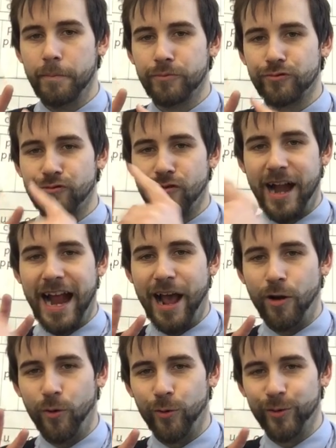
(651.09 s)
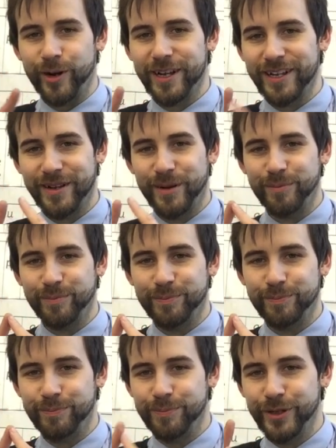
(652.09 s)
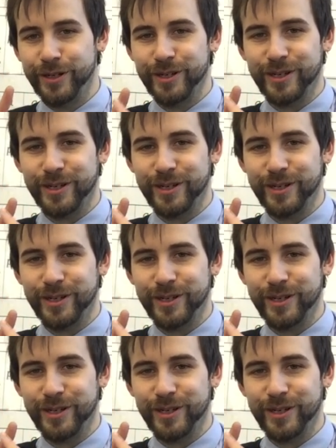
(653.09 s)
Brown. B.